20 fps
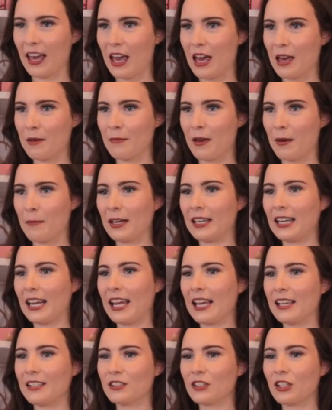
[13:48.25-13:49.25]
I mean,
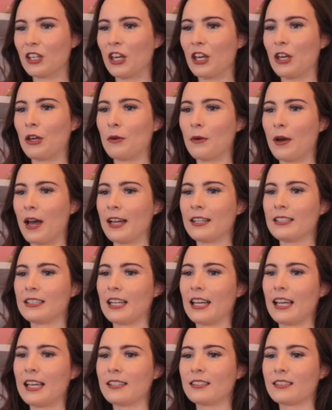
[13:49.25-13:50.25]
it is cute and
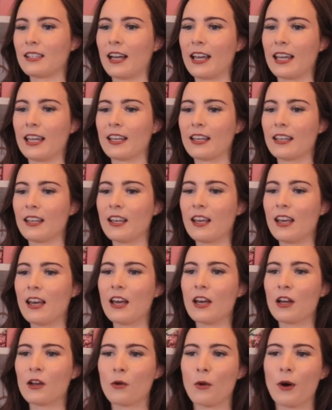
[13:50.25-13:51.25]
it is like
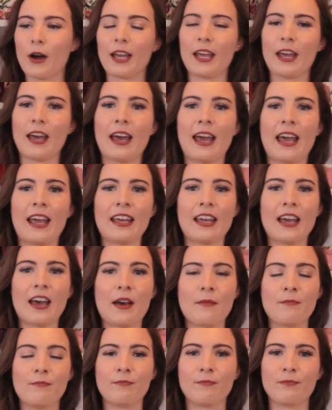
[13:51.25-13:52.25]
quite
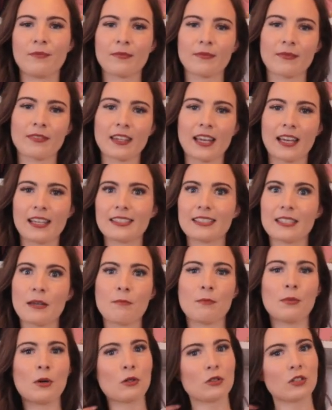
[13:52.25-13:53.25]
a
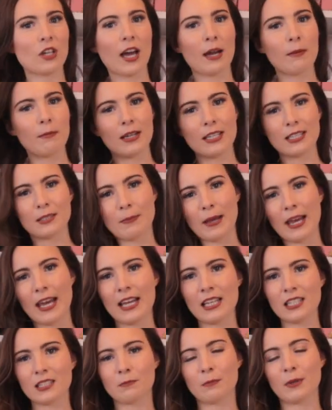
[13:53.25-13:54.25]
simple timeless
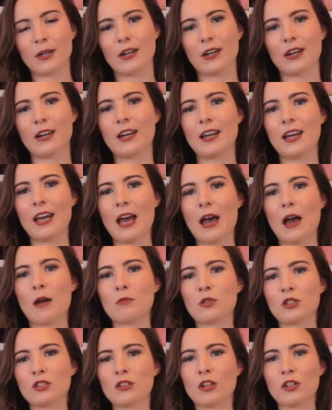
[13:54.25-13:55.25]
piece, but
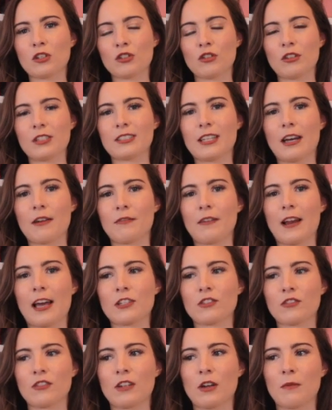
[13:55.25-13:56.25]
I'm just not sure it's that
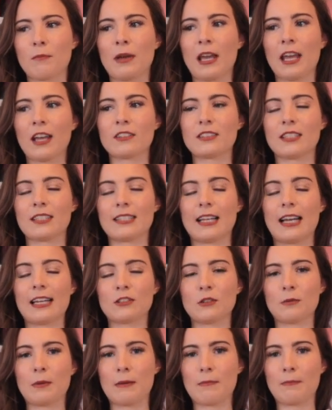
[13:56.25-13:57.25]
flattering on me because it's a
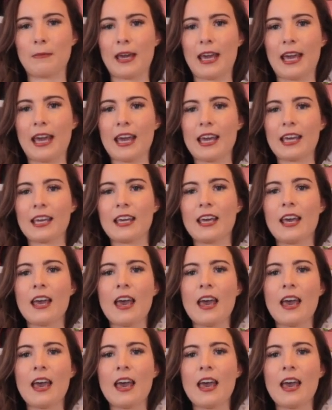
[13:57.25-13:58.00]
little bit big.